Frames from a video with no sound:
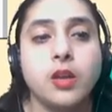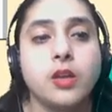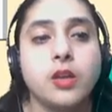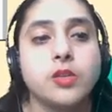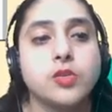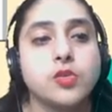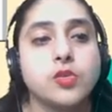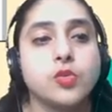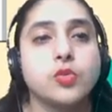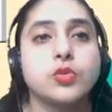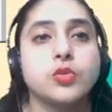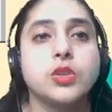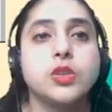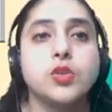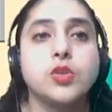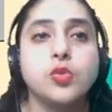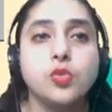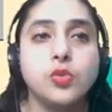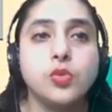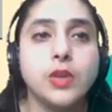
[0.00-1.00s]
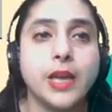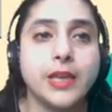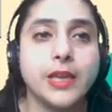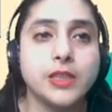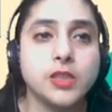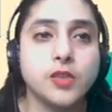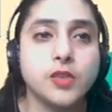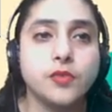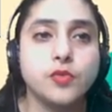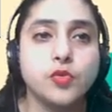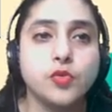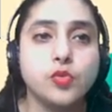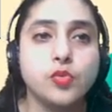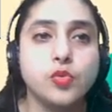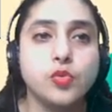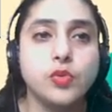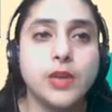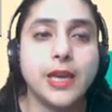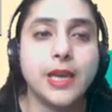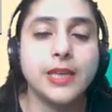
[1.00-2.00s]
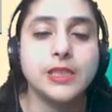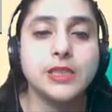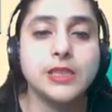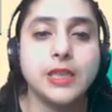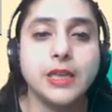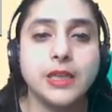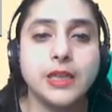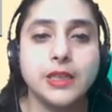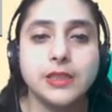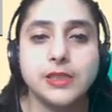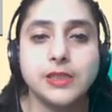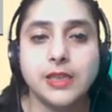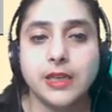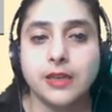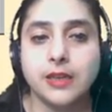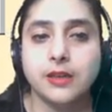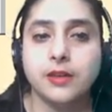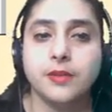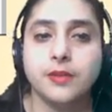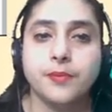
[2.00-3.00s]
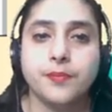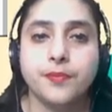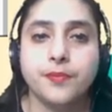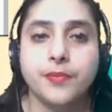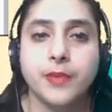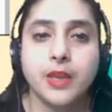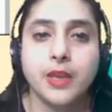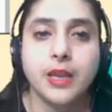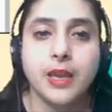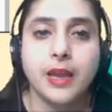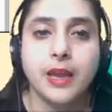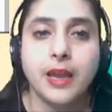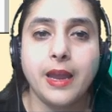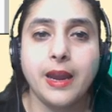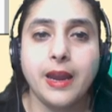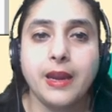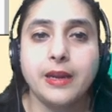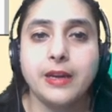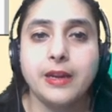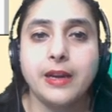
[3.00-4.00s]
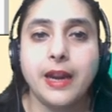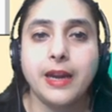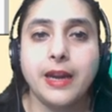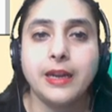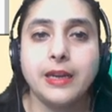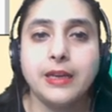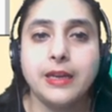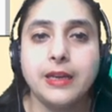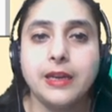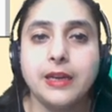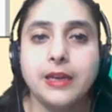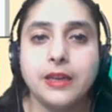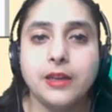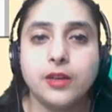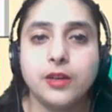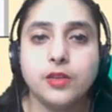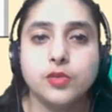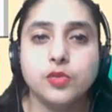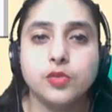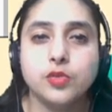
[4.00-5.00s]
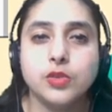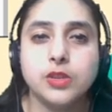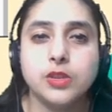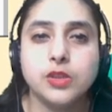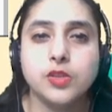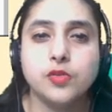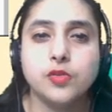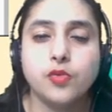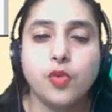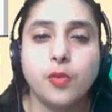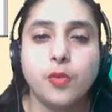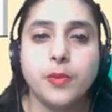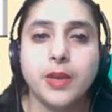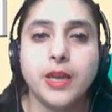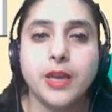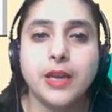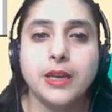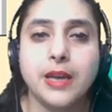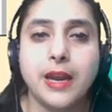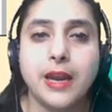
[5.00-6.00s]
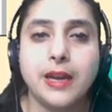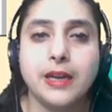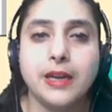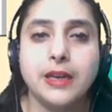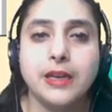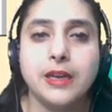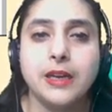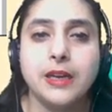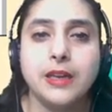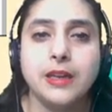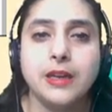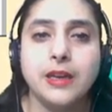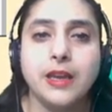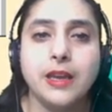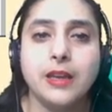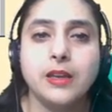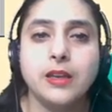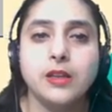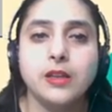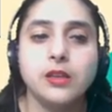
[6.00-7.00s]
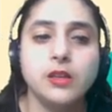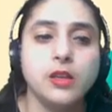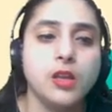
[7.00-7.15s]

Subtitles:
so the 2 lines, if 2 lines intersect at 90 degrees, so this is forming a 90 degree angle.